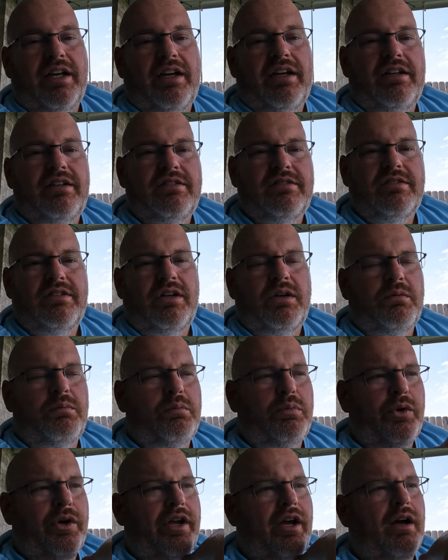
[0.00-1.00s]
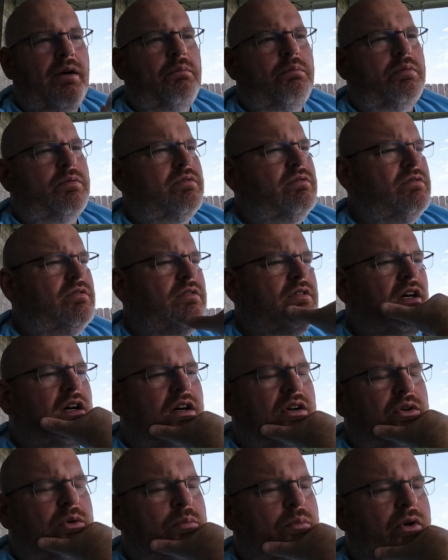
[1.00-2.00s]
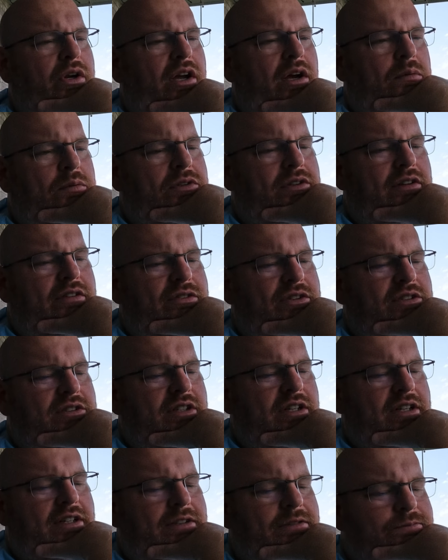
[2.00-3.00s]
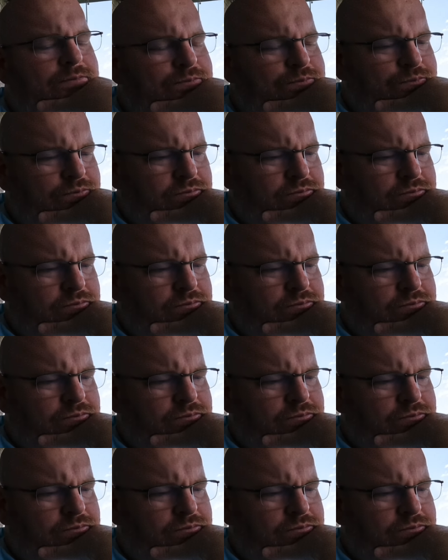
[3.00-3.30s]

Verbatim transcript: day. Her pre-op, all her pre-op stuff is done.